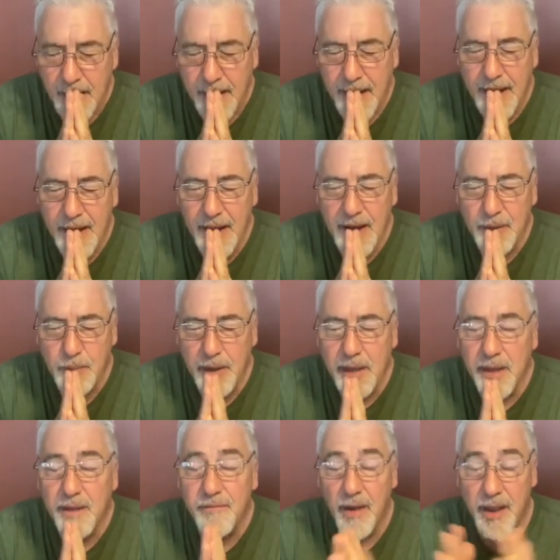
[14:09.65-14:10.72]
And
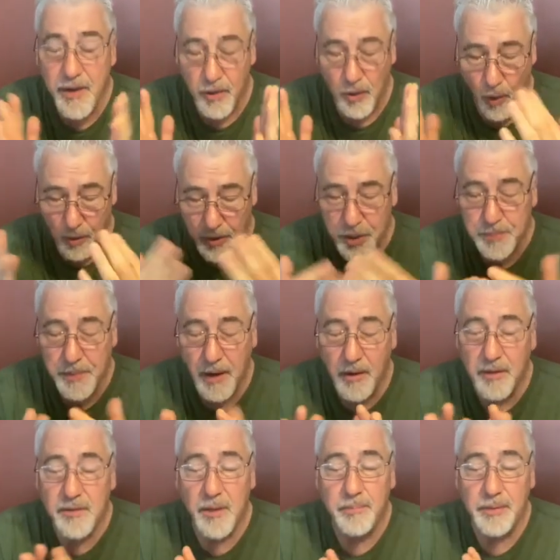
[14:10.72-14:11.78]
we invite your Holy
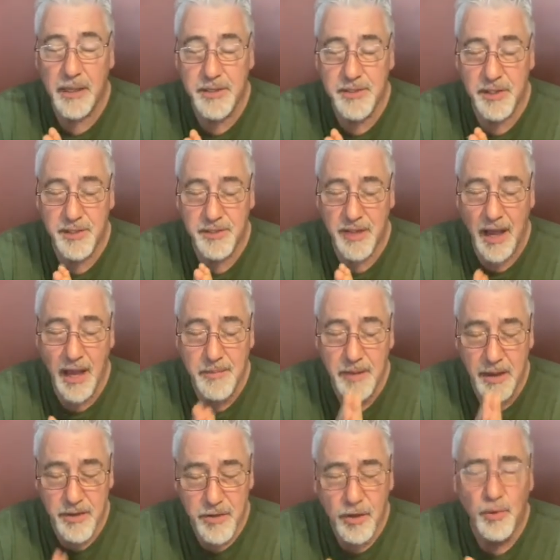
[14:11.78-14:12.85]
Spirit to bless this time
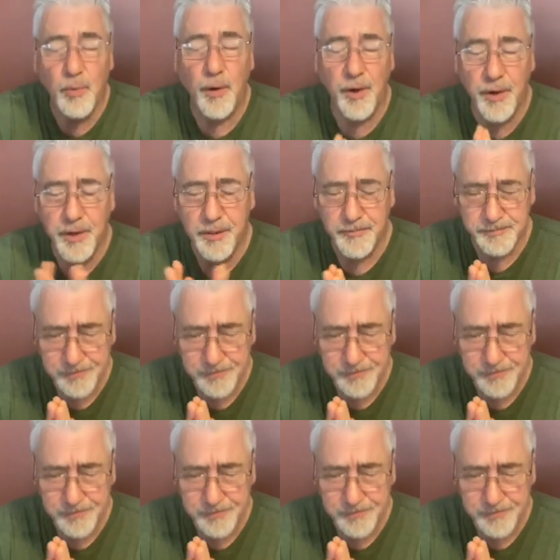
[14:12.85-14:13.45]
in your word.